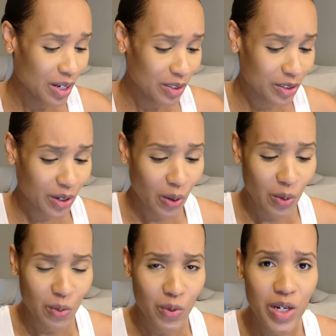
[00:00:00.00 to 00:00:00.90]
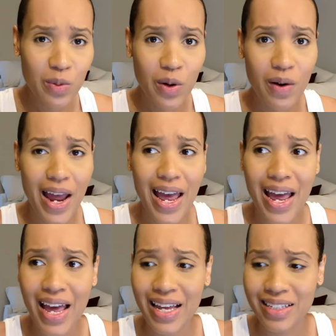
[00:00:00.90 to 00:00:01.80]
So we were
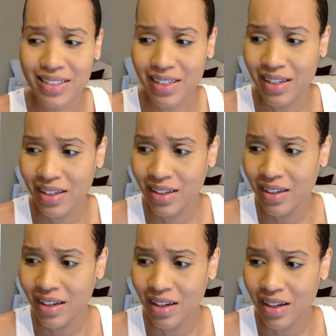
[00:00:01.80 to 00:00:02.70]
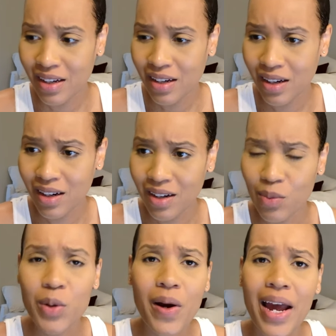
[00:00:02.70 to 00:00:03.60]
at uh,
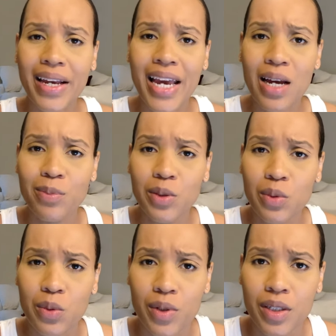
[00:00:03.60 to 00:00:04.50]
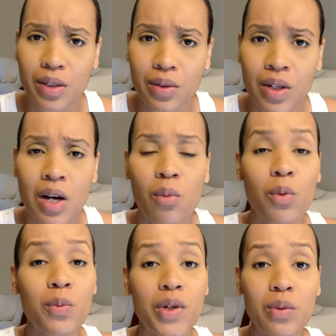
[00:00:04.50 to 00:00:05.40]
we were at Capital Grille
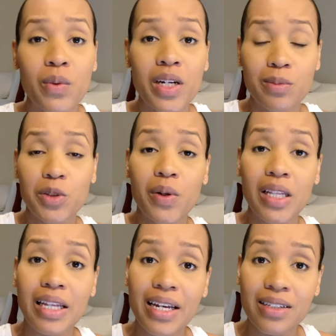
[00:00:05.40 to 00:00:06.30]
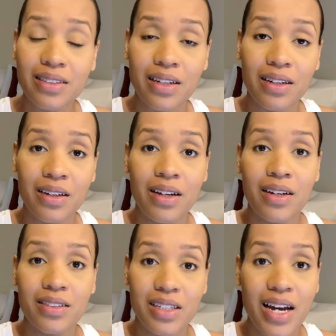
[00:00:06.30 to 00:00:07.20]
when we went up to Atlanta
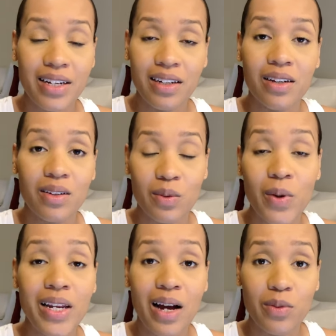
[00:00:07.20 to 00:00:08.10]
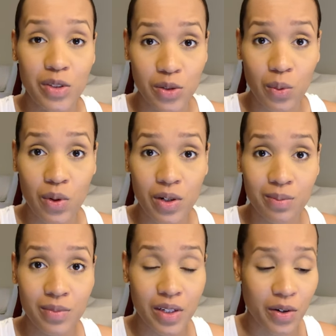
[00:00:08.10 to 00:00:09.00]
to kind of wait out the storm,
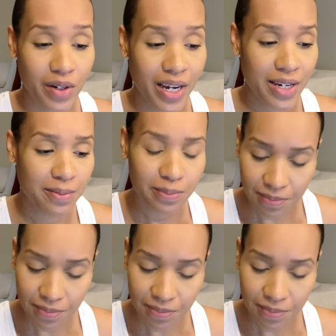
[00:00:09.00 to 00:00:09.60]
the hurricane.